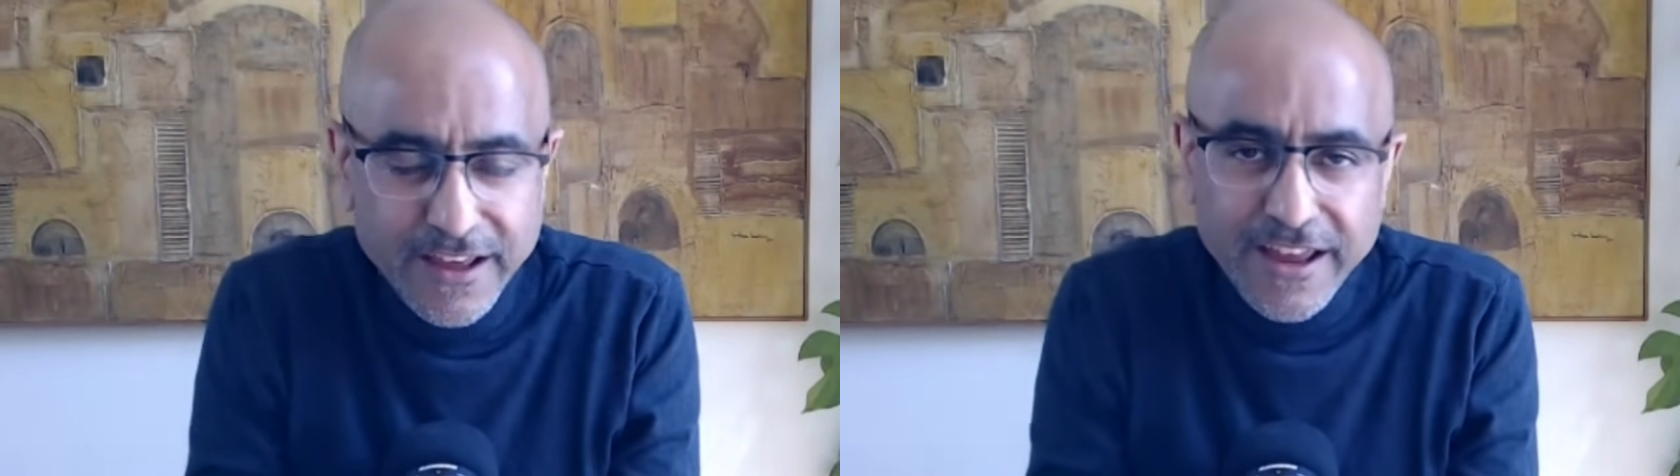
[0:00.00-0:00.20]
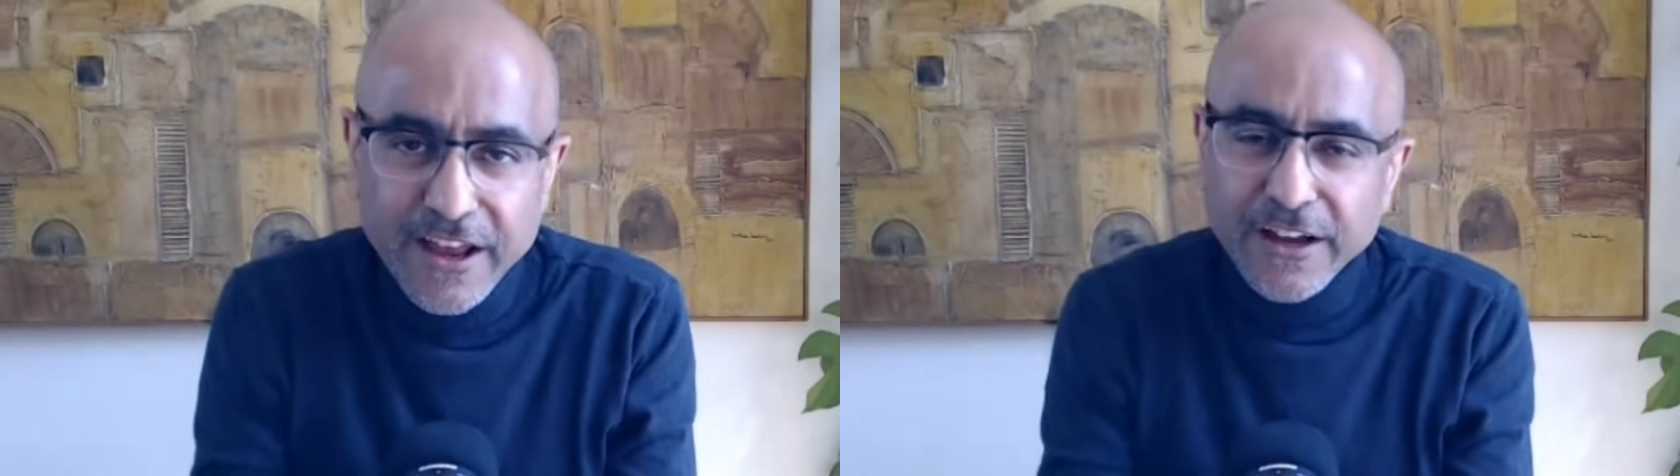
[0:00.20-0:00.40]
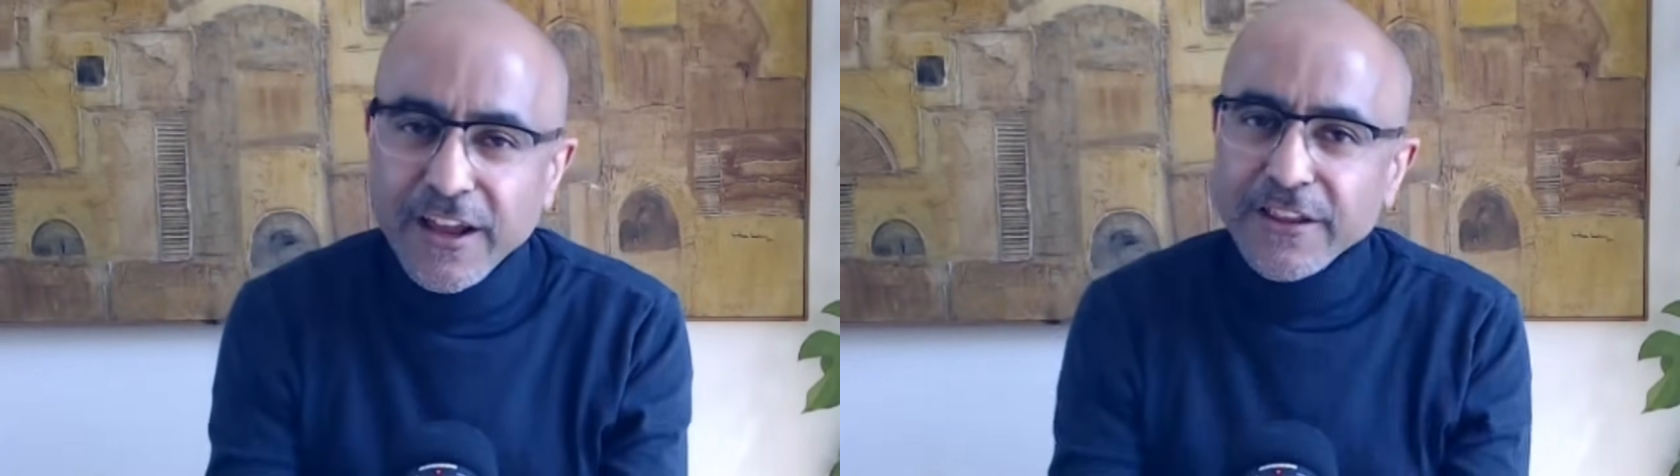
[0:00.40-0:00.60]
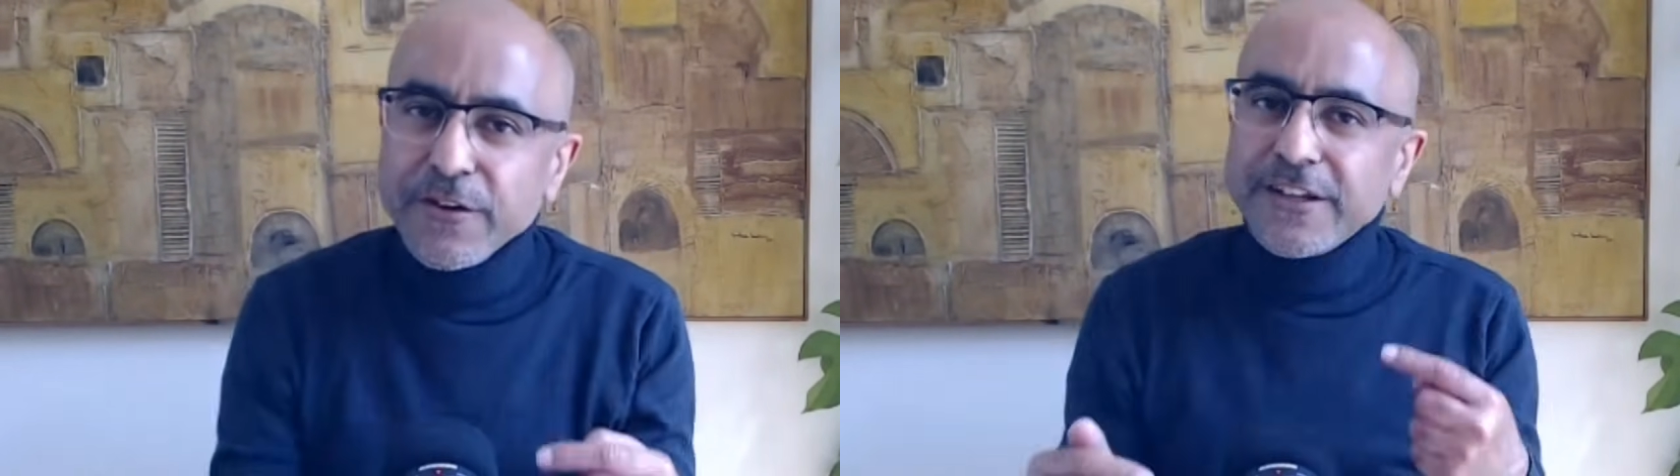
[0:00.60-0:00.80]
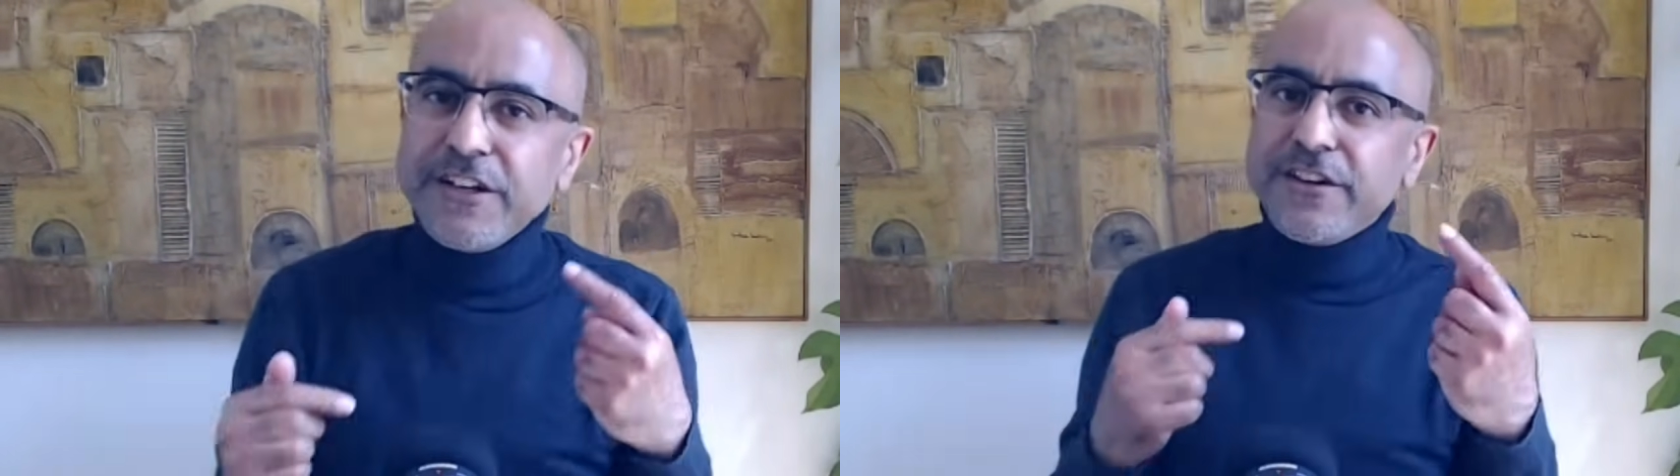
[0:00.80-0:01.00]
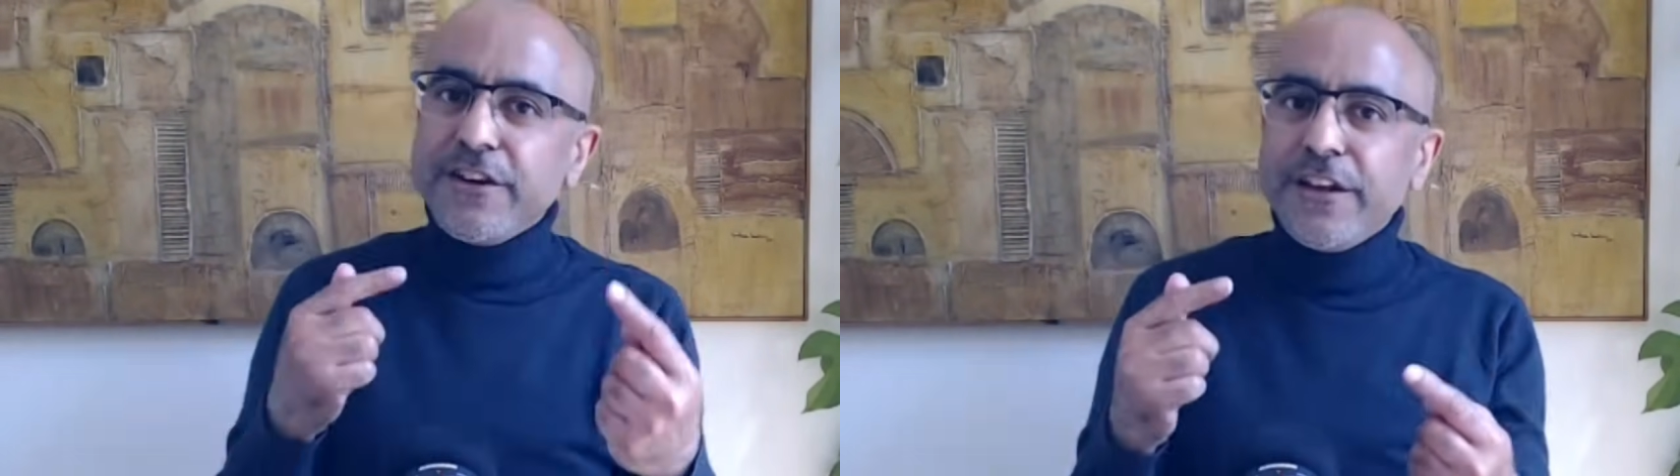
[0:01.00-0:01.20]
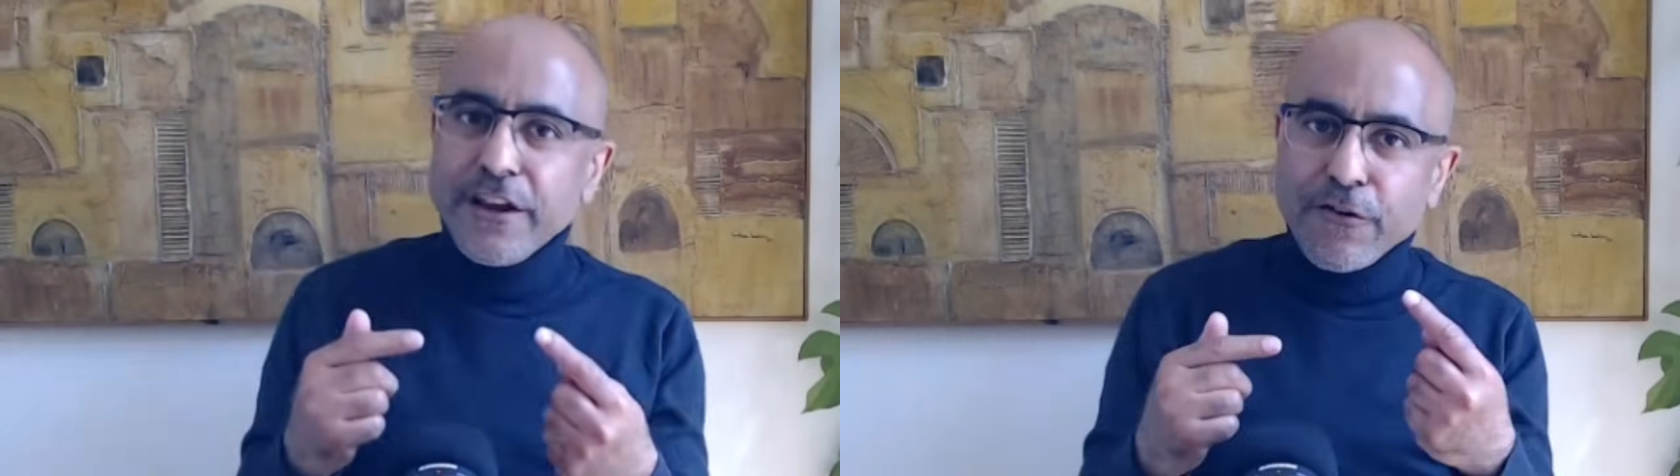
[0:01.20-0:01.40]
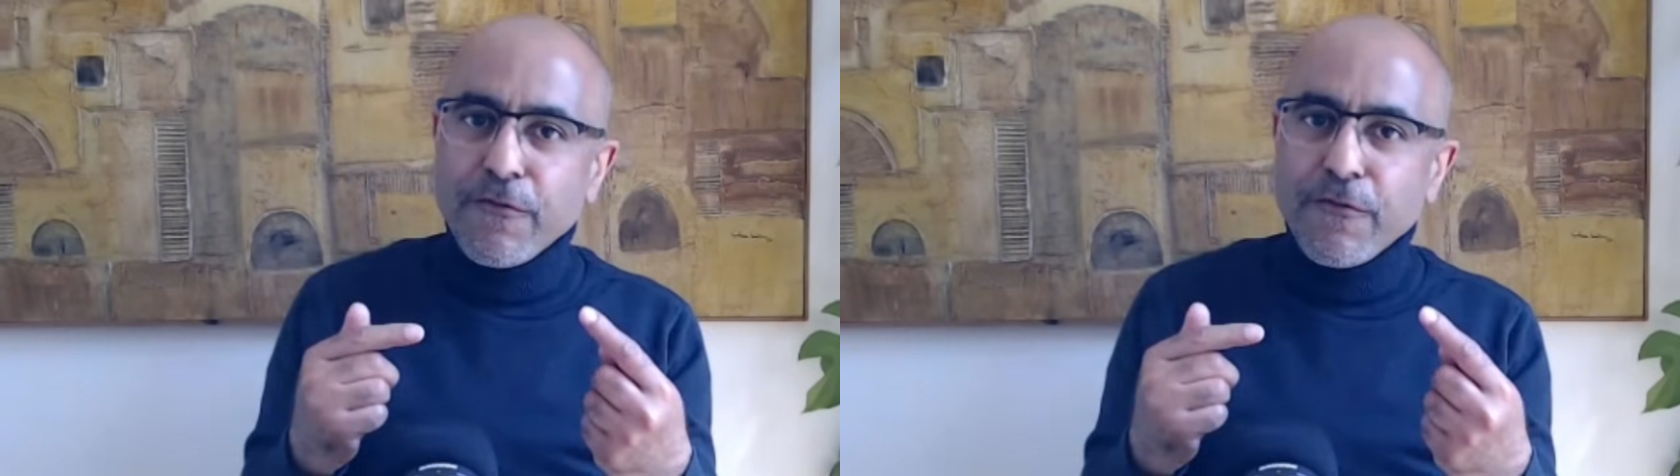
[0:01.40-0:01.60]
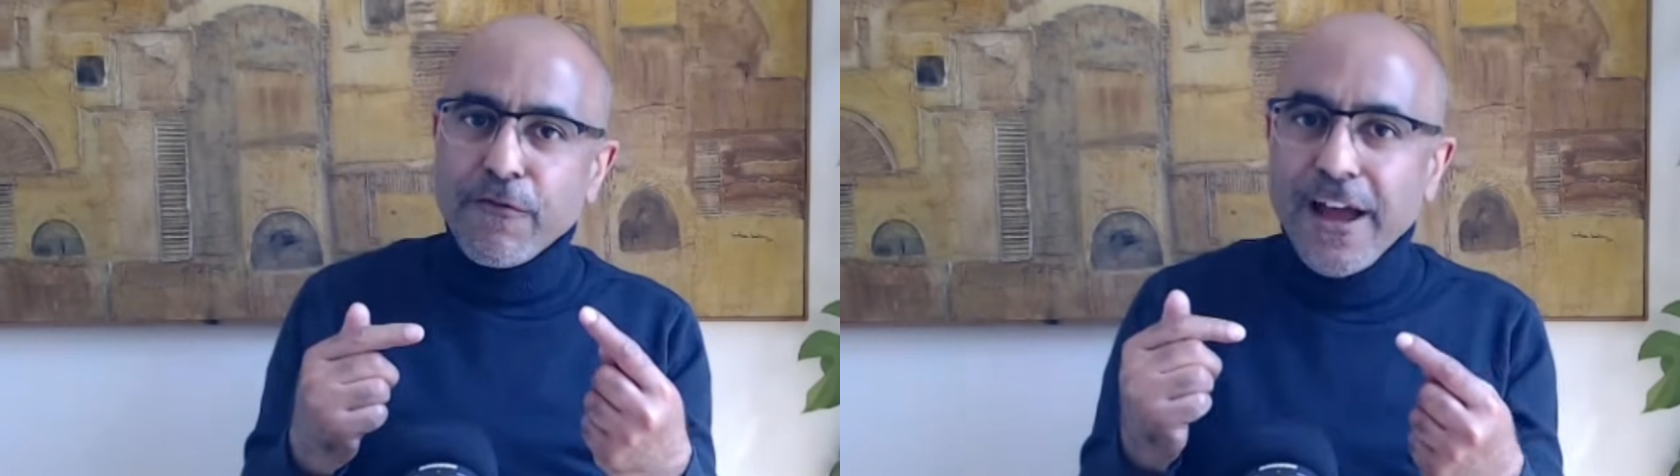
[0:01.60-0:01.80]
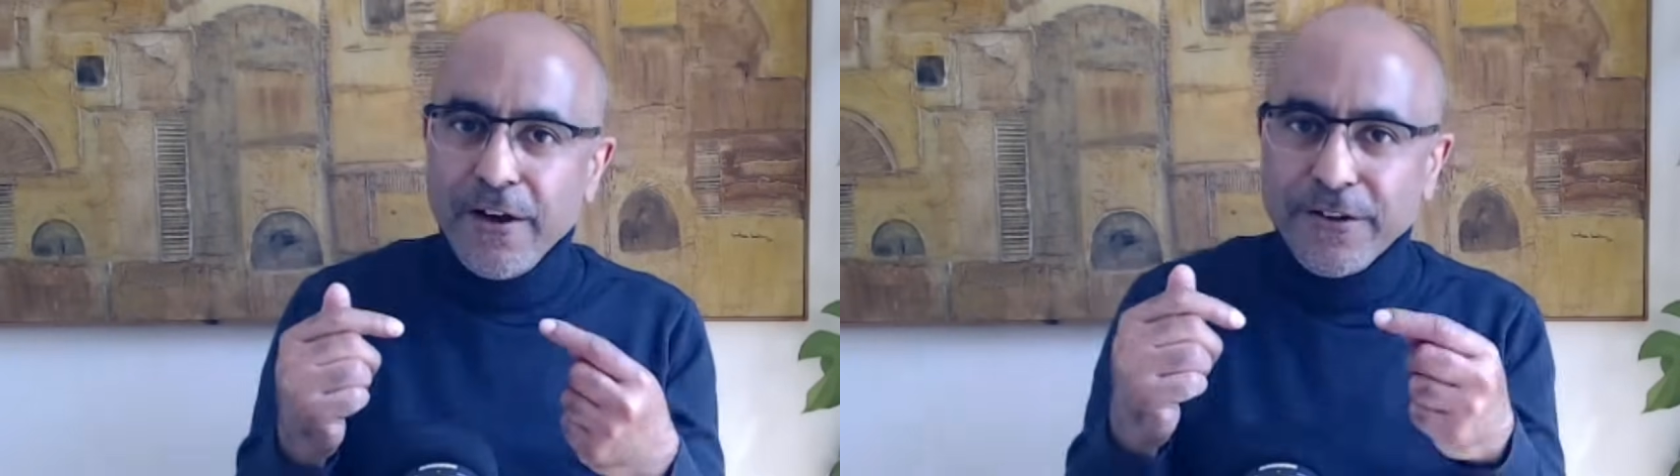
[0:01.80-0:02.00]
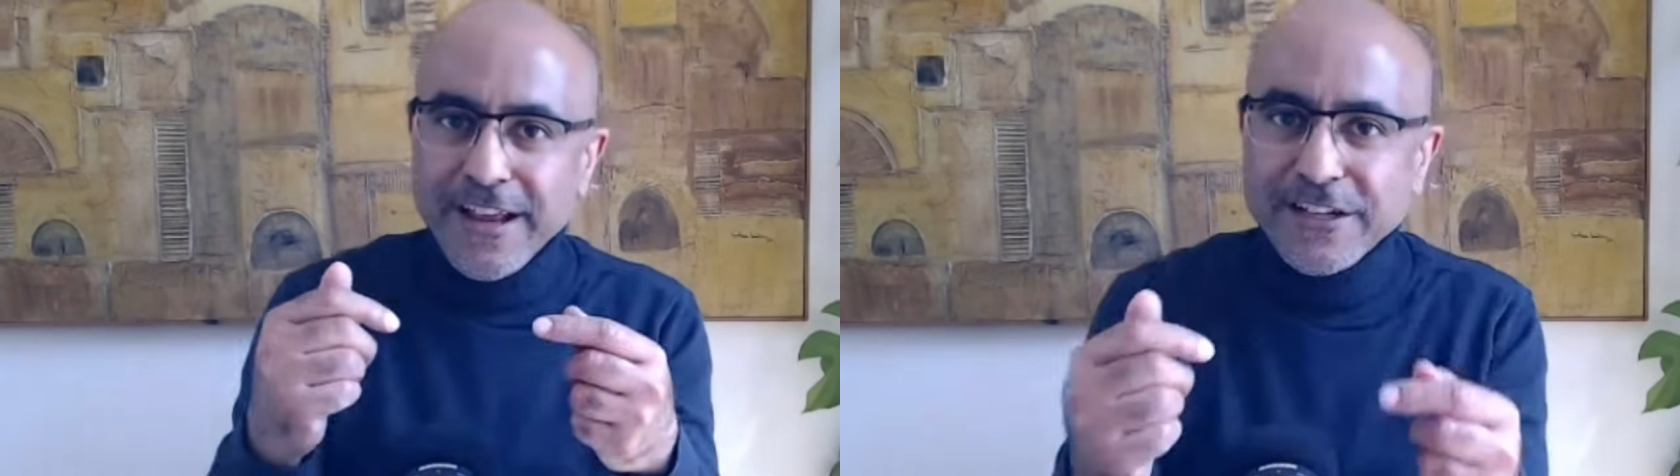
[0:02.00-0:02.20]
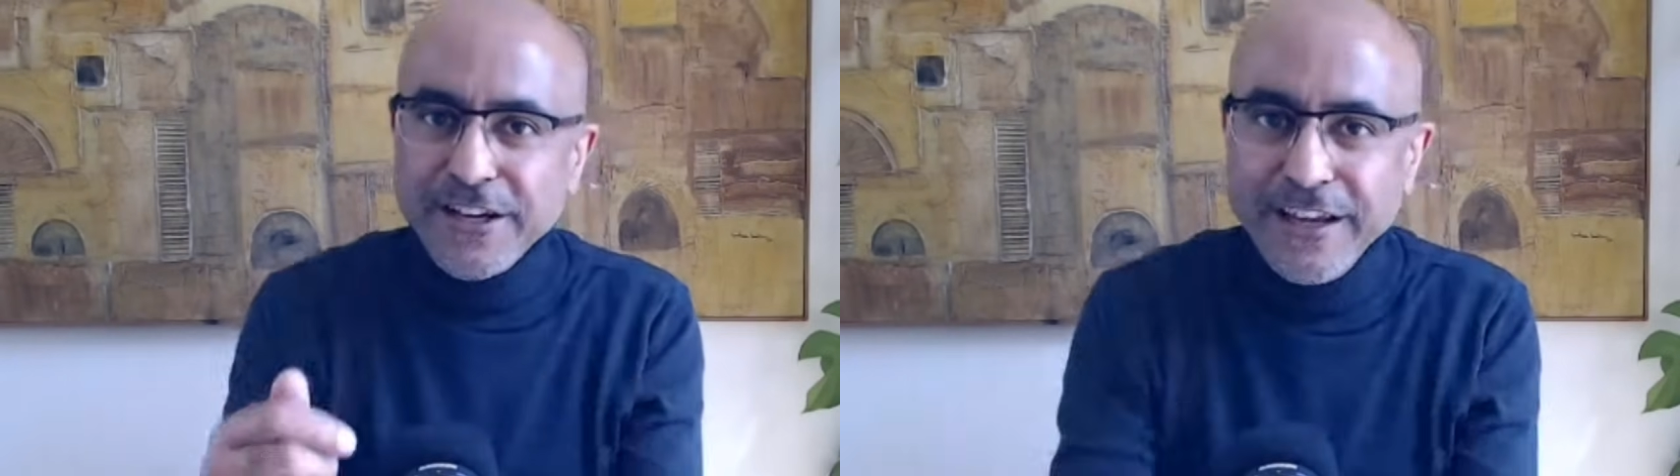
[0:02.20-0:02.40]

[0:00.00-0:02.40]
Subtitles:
And I'd like to actually turn it around and actually